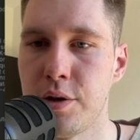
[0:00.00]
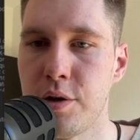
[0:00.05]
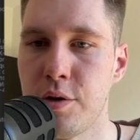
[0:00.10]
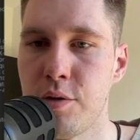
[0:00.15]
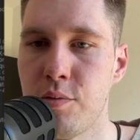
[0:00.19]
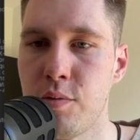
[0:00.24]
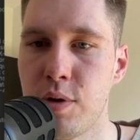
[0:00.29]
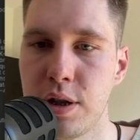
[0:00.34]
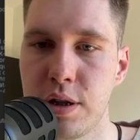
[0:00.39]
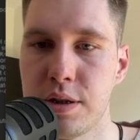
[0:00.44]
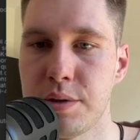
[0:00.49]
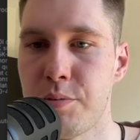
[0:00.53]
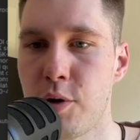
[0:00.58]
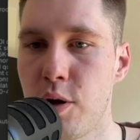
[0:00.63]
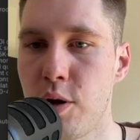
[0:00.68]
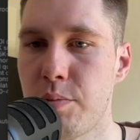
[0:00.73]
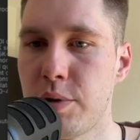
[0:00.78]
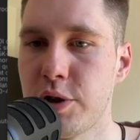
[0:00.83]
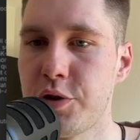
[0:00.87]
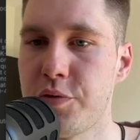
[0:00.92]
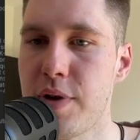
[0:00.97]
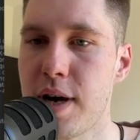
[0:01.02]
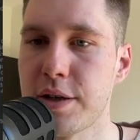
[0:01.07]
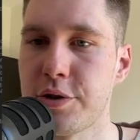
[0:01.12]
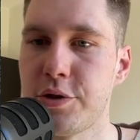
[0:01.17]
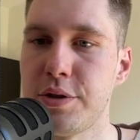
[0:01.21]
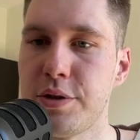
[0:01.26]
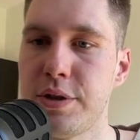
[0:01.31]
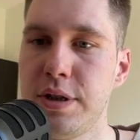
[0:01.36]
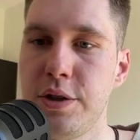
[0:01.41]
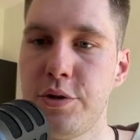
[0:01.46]
what small
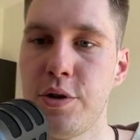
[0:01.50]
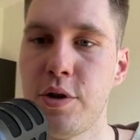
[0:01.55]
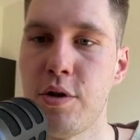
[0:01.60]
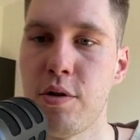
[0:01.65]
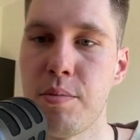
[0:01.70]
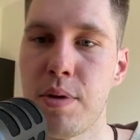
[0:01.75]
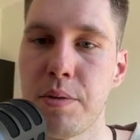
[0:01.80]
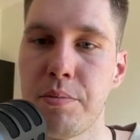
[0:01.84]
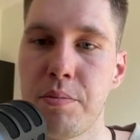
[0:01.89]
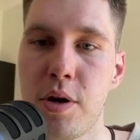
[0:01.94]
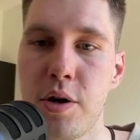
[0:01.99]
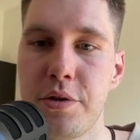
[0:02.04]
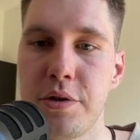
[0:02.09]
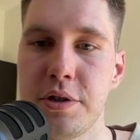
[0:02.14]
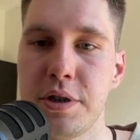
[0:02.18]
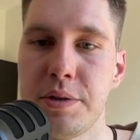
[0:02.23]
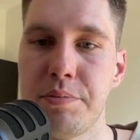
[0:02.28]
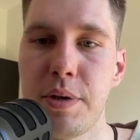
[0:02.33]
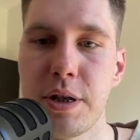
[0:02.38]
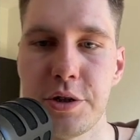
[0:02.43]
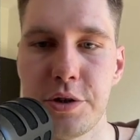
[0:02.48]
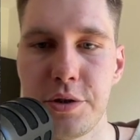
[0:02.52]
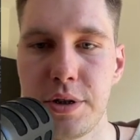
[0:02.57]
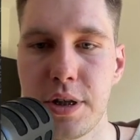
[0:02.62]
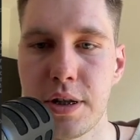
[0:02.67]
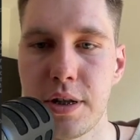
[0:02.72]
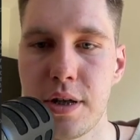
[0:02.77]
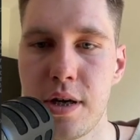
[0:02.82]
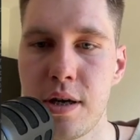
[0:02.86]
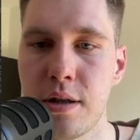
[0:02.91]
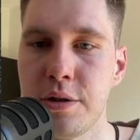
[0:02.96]
manufacturers need to know about modern inspection
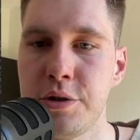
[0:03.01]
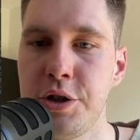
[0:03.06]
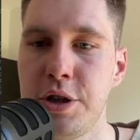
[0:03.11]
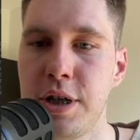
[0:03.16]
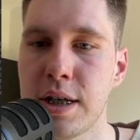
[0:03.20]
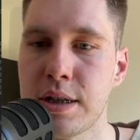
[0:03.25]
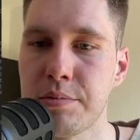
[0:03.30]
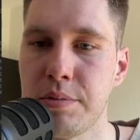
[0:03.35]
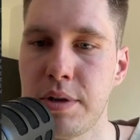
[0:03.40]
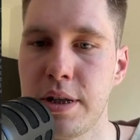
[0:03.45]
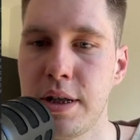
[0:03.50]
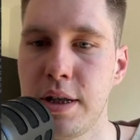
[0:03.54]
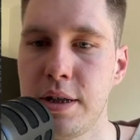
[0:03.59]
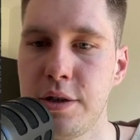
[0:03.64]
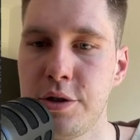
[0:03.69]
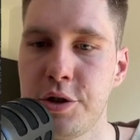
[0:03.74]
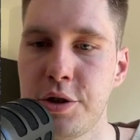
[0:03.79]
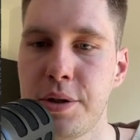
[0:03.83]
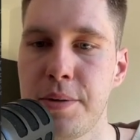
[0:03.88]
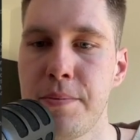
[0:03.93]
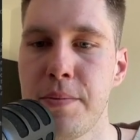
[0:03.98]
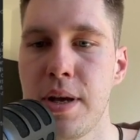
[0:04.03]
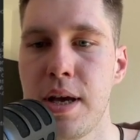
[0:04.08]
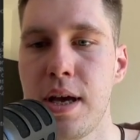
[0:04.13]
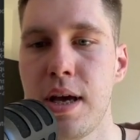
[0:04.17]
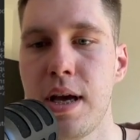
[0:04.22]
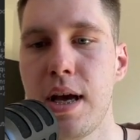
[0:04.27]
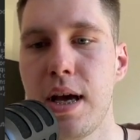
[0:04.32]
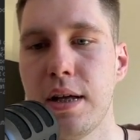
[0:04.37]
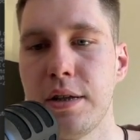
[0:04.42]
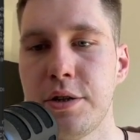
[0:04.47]
technology, explanation,
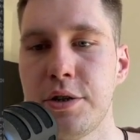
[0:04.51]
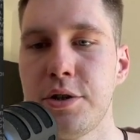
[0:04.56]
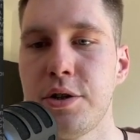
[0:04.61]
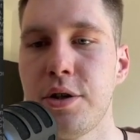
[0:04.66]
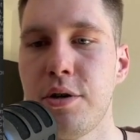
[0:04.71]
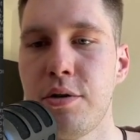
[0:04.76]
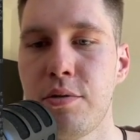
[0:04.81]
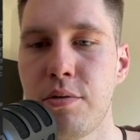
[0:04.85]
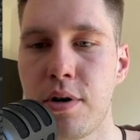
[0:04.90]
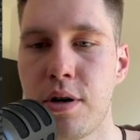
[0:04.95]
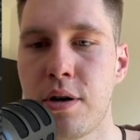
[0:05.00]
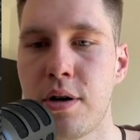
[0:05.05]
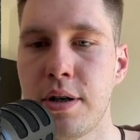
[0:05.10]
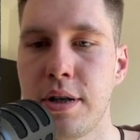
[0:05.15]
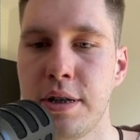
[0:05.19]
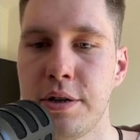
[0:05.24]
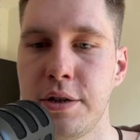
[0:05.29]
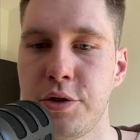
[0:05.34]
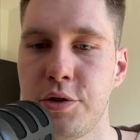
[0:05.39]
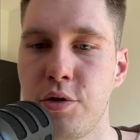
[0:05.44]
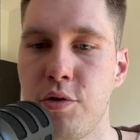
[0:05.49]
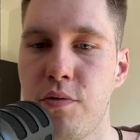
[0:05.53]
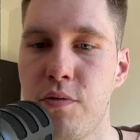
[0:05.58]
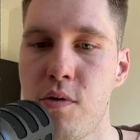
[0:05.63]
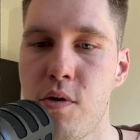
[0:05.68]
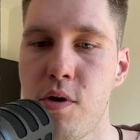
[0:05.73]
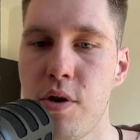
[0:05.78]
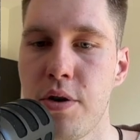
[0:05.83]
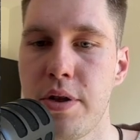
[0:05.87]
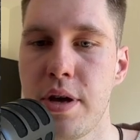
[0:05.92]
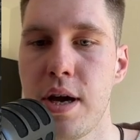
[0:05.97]
and so on and so
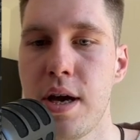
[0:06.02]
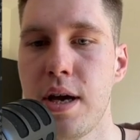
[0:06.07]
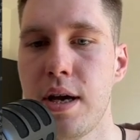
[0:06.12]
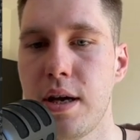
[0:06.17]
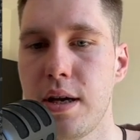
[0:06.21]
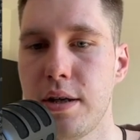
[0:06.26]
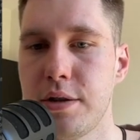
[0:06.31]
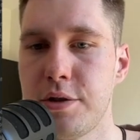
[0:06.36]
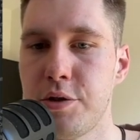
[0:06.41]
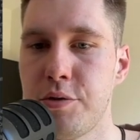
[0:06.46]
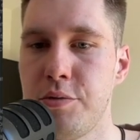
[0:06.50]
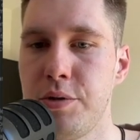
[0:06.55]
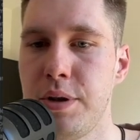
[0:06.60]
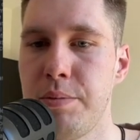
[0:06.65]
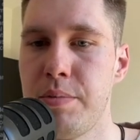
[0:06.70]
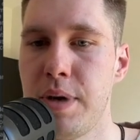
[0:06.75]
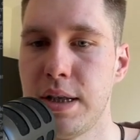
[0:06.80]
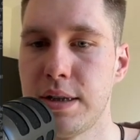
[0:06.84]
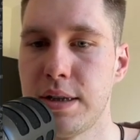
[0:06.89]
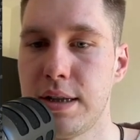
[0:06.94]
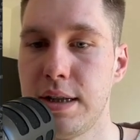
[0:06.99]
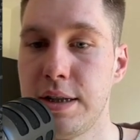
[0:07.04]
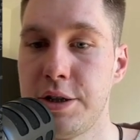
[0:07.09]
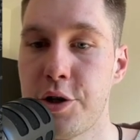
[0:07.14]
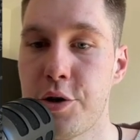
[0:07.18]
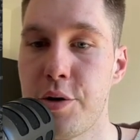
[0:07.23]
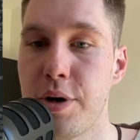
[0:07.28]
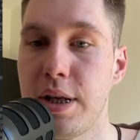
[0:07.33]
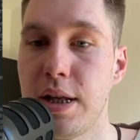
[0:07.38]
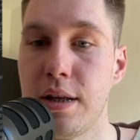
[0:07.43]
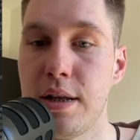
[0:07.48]
forth. So we basically
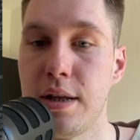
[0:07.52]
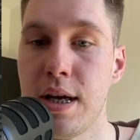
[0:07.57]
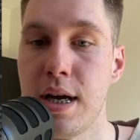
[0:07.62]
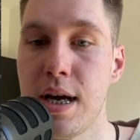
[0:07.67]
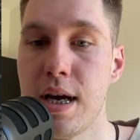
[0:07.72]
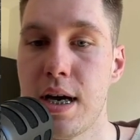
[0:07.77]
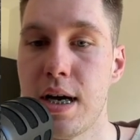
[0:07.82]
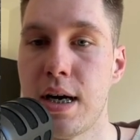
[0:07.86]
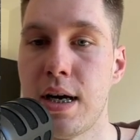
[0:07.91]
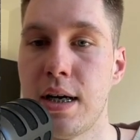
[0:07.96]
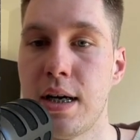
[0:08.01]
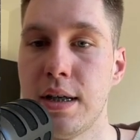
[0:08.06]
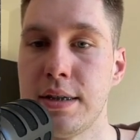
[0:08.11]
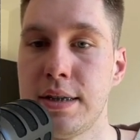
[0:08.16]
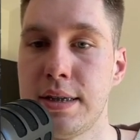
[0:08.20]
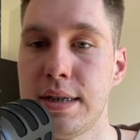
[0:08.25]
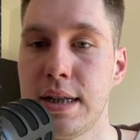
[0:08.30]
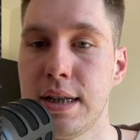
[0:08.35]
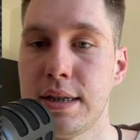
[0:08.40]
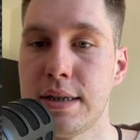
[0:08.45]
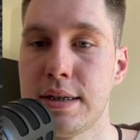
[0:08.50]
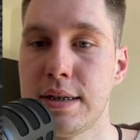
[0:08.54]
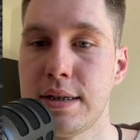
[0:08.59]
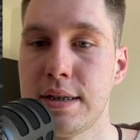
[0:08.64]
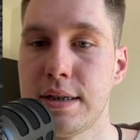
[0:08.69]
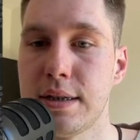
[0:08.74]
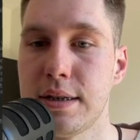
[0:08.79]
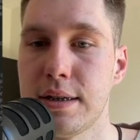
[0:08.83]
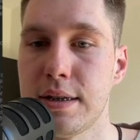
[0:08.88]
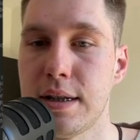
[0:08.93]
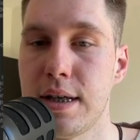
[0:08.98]
generated 6
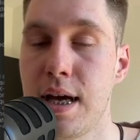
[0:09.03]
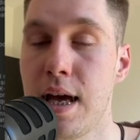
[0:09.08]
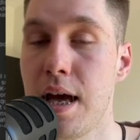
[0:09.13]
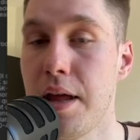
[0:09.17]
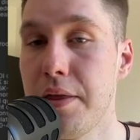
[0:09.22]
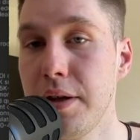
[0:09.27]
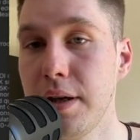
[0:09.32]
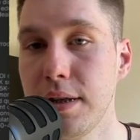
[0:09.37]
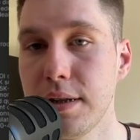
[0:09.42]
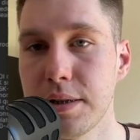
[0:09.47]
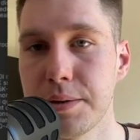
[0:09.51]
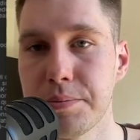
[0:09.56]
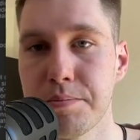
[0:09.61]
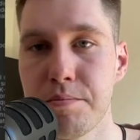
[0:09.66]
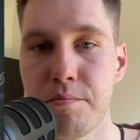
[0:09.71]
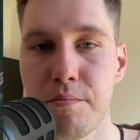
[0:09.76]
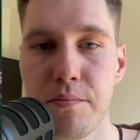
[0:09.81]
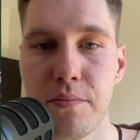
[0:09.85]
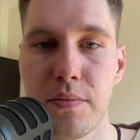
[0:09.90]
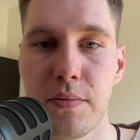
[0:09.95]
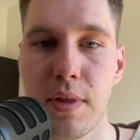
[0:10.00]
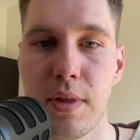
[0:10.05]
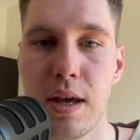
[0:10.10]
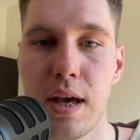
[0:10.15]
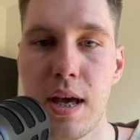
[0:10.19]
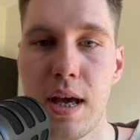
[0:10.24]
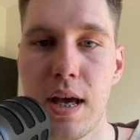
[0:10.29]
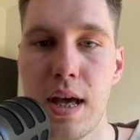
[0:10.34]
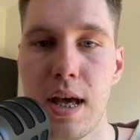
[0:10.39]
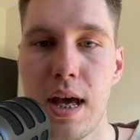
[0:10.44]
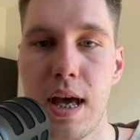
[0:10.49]
headings.
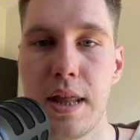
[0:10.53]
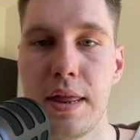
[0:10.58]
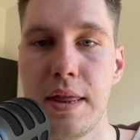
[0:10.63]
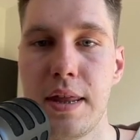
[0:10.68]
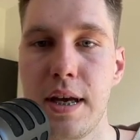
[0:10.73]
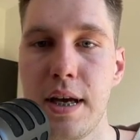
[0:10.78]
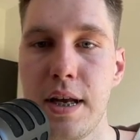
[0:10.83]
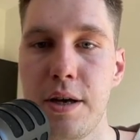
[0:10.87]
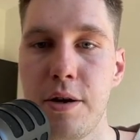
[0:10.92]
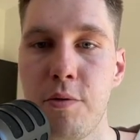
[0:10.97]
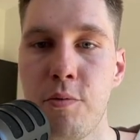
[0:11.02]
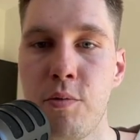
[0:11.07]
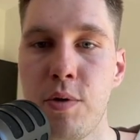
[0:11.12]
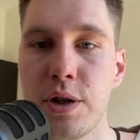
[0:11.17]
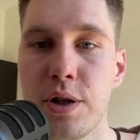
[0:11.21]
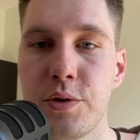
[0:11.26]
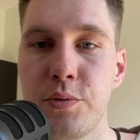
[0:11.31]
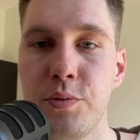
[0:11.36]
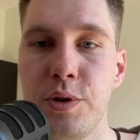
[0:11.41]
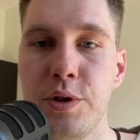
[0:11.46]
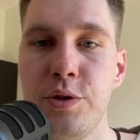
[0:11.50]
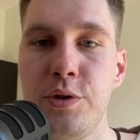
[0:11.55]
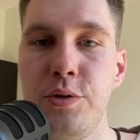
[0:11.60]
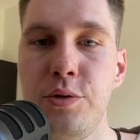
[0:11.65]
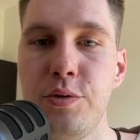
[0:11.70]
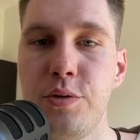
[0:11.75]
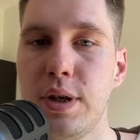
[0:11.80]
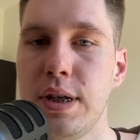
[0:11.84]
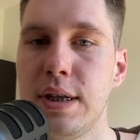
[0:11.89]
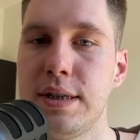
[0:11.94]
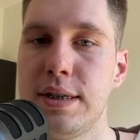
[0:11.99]
And then what we
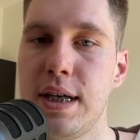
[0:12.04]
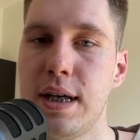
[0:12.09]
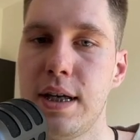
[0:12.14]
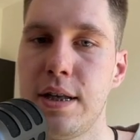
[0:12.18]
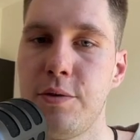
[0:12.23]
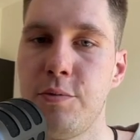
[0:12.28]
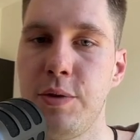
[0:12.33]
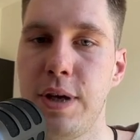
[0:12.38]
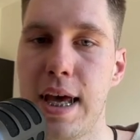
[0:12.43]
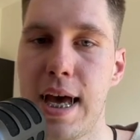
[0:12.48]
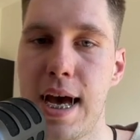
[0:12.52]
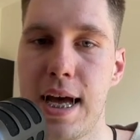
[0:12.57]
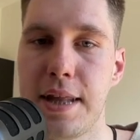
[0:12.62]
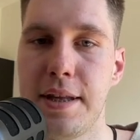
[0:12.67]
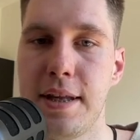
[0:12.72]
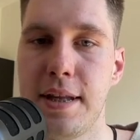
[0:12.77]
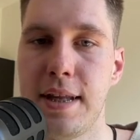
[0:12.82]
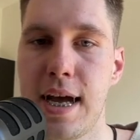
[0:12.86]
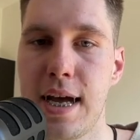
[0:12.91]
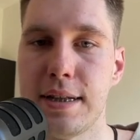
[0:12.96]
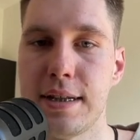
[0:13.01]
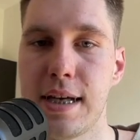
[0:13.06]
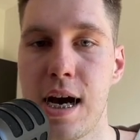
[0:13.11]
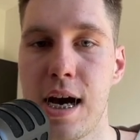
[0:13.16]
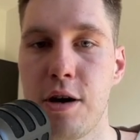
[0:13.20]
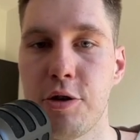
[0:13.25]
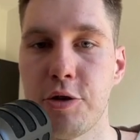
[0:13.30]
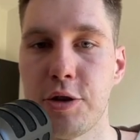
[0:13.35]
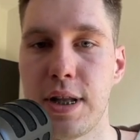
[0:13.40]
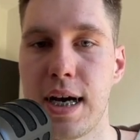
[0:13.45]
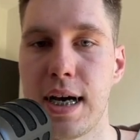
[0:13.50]
do is then we add that
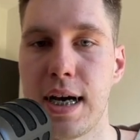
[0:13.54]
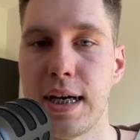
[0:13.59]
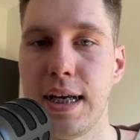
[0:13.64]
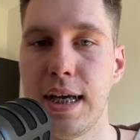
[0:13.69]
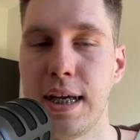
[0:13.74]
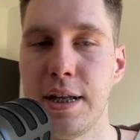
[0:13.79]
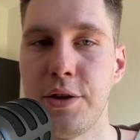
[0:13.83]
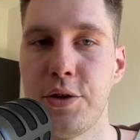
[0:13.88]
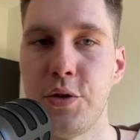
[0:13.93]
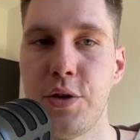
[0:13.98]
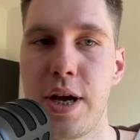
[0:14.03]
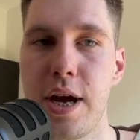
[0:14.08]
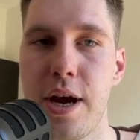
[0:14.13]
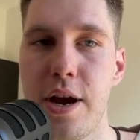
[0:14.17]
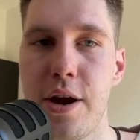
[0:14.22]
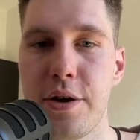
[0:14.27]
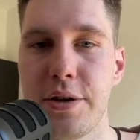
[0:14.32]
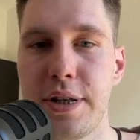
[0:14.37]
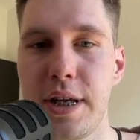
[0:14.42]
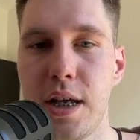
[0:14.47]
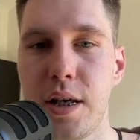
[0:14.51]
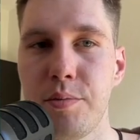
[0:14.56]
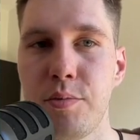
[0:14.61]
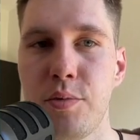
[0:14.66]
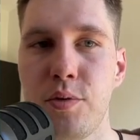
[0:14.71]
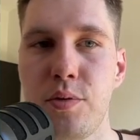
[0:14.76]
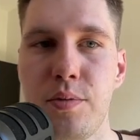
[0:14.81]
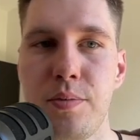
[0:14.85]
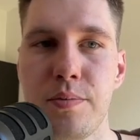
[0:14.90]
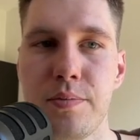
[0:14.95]
outline into the Airtable.